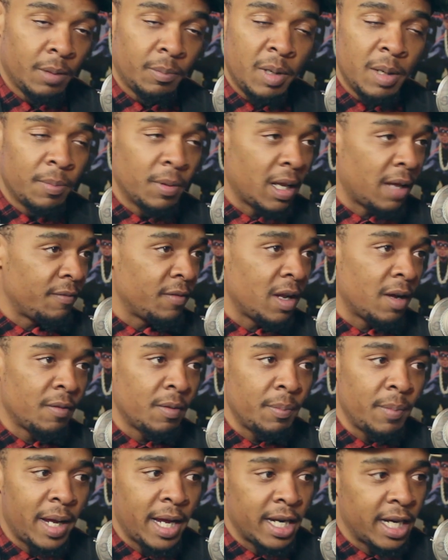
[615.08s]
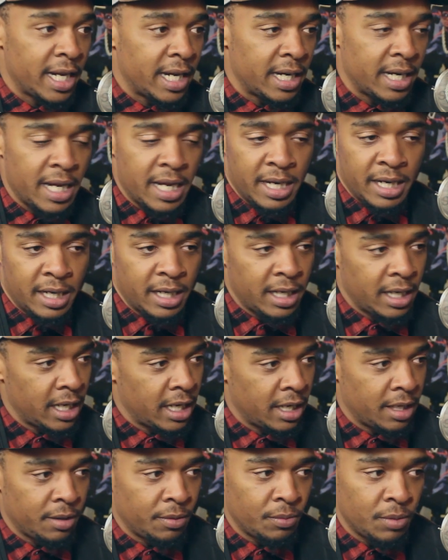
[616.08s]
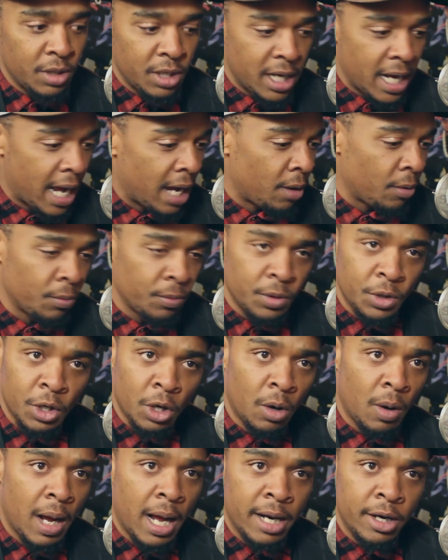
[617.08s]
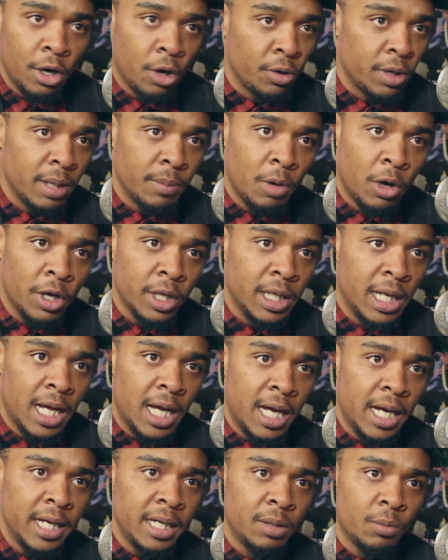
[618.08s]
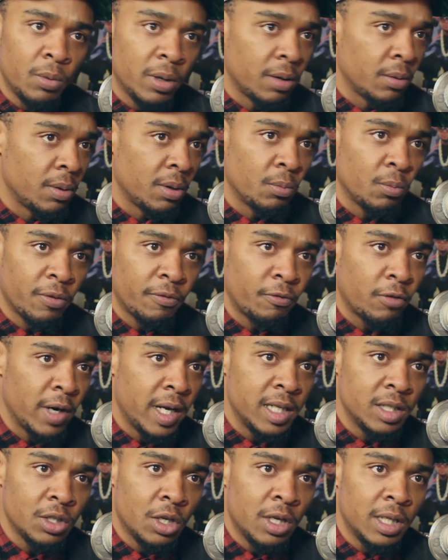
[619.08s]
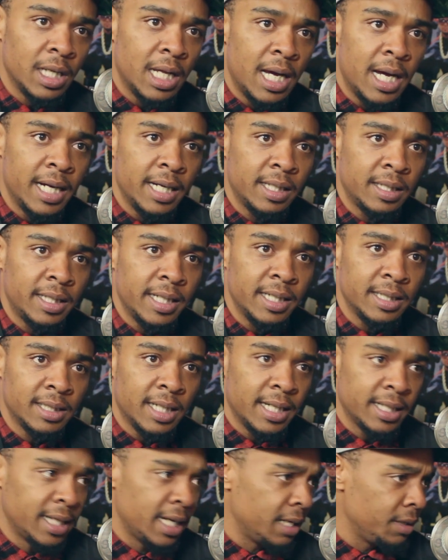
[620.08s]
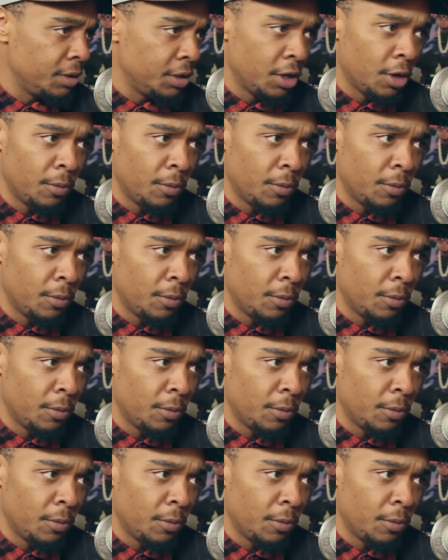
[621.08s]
People I've never met, and now I know them online, and we're friends online and things like that.